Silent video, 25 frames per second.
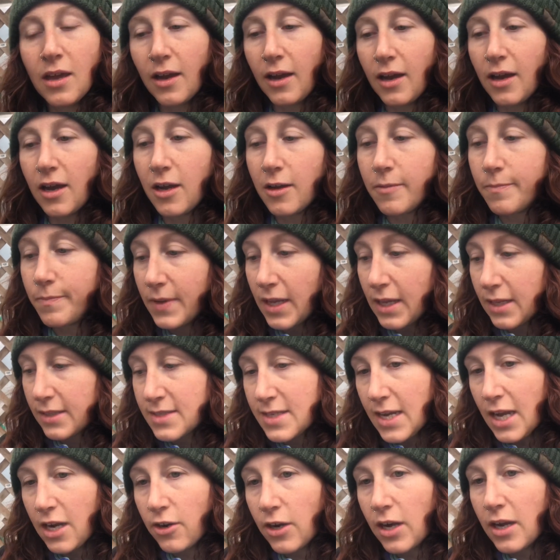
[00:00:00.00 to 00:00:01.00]

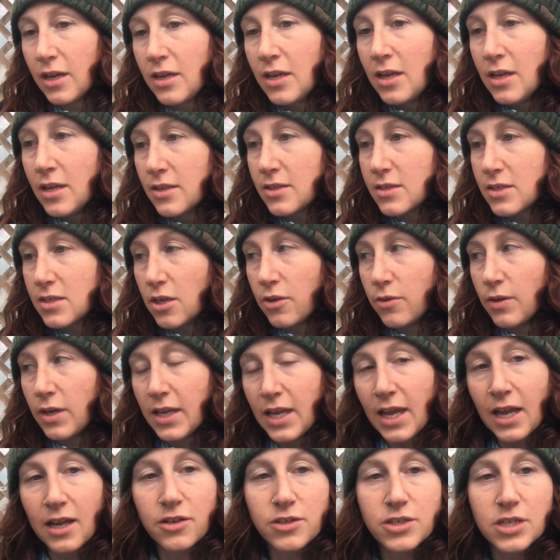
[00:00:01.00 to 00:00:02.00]
etc. So
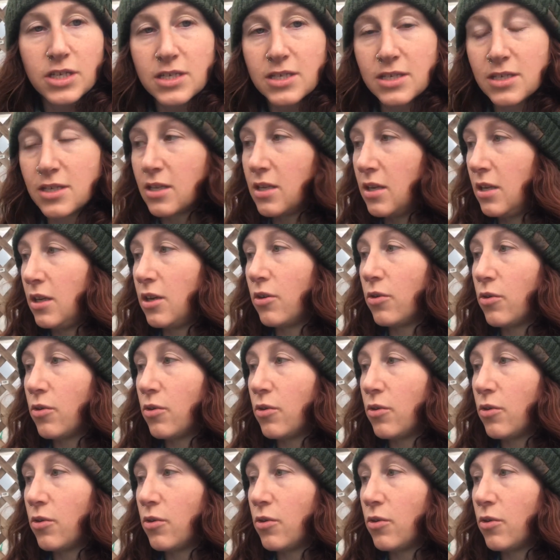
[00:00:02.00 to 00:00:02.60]
again, just, you know,